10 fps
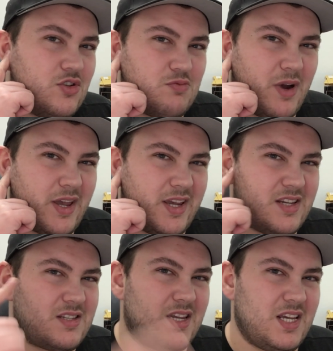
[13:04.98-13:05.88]
my
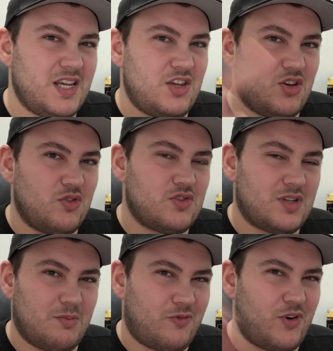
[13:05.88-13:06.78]
ears to EQ
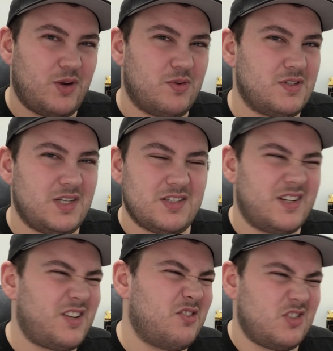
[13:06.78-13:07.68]
some frequencies. I
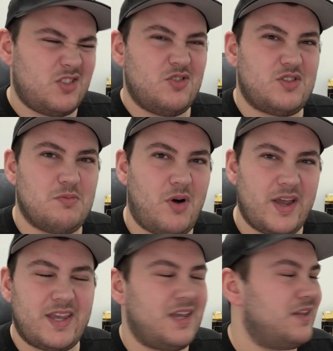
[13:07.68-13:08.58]
don't just use the
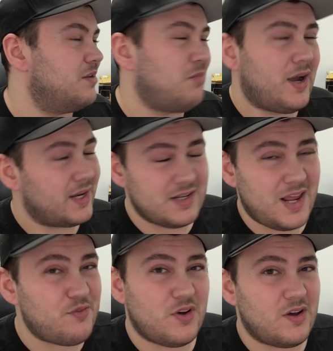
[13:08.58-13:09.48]
mic. The mic
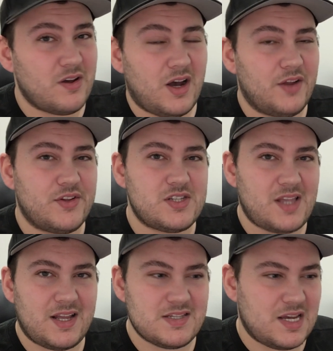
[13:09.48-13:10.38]
never
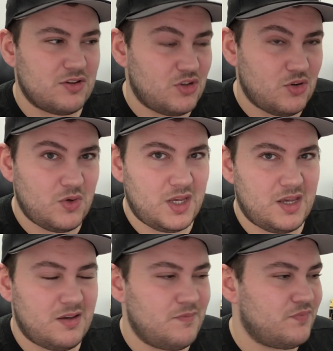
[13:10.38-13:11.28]
understands how you
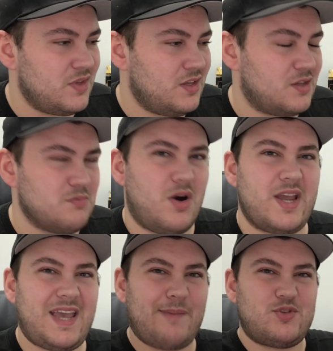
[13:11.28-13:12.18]
hear. The
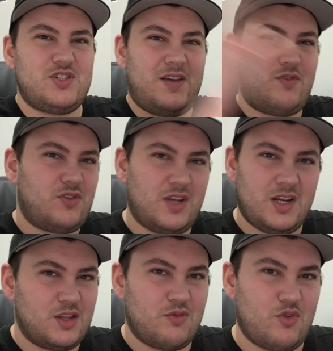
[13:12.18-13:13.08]
mic captures everything
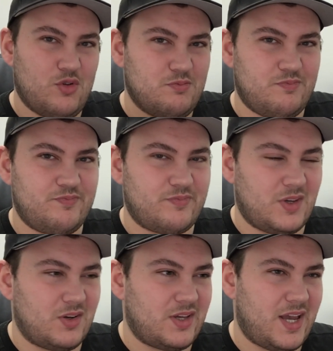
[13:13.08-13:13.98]
in the room,
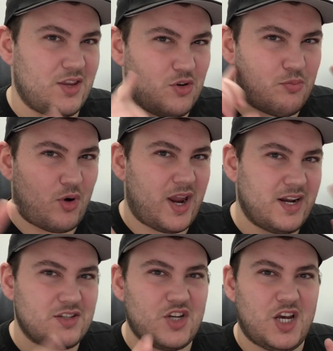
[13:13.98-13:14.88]
okay? And your brain
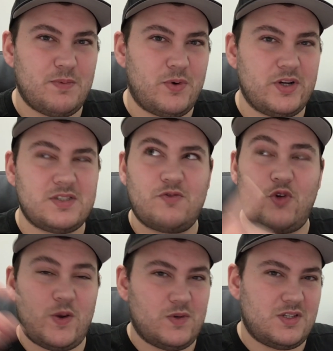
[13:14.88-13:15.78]
interprets
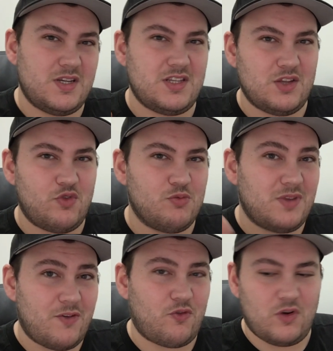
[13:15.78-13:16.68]
frequencies in the room
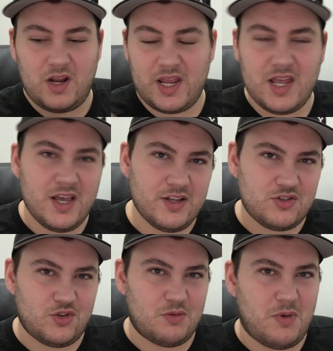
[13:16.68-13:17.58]
differently
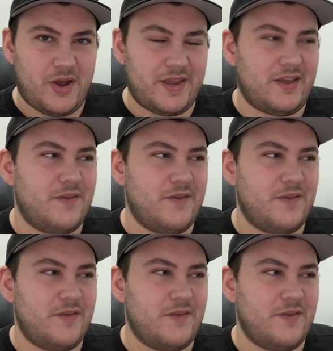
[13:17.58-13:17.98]
to the mic.